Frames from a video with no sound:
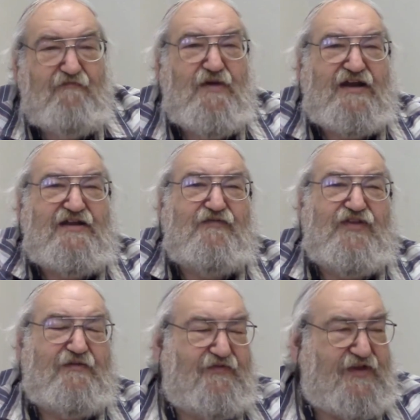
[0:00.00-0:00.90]
Many of
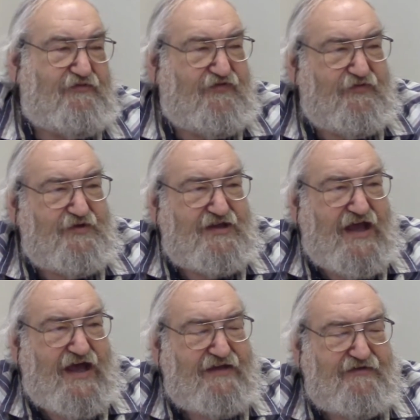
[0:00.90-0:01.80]
them, if they were from
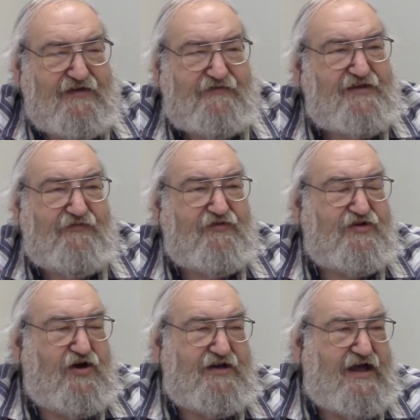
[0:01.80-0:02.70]
Manhattan, had never
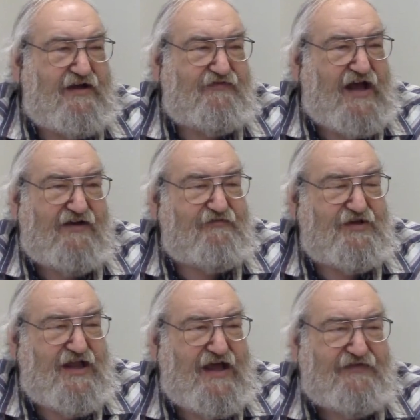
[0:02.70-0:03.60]
gone out of
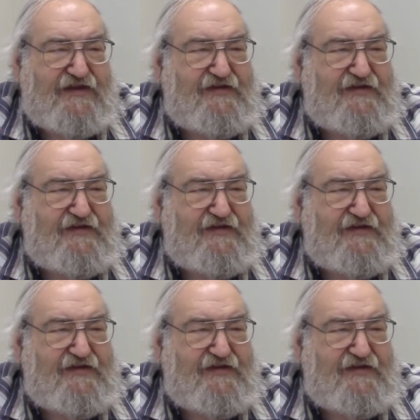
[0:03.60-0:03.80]
Manhattan.